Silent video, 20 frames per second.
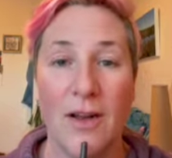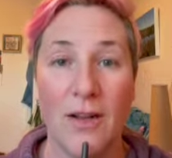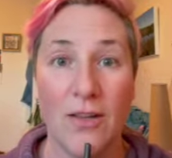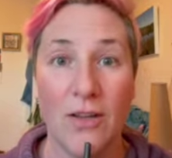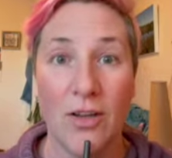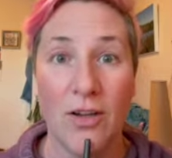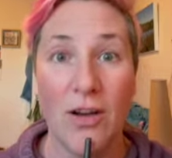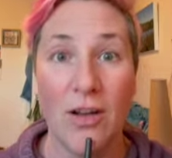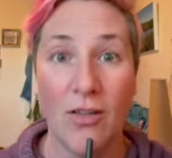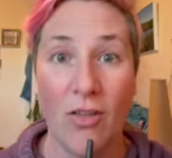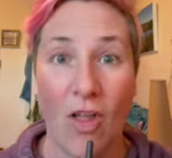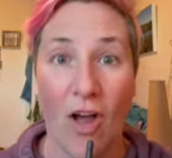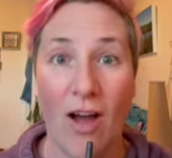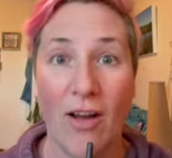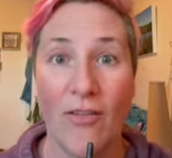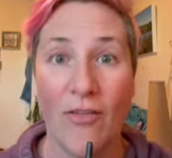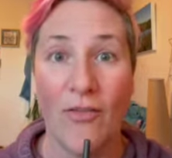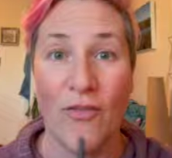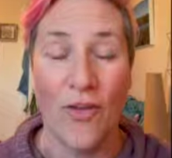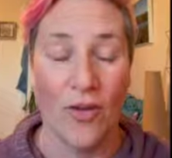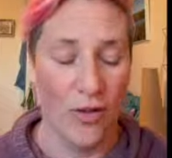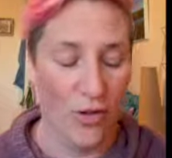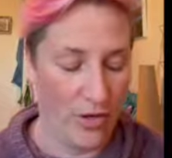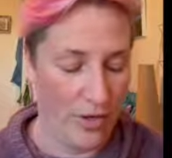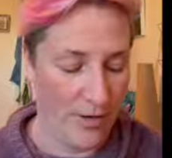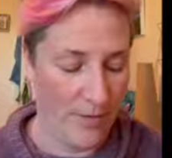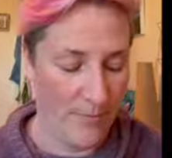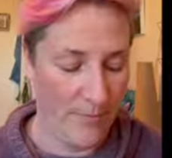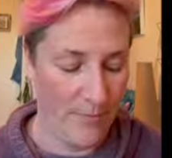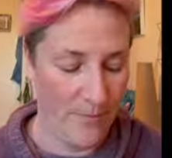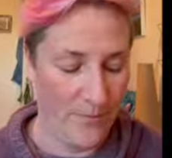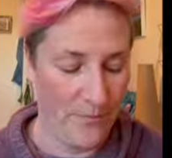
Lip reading: look a lot fuller.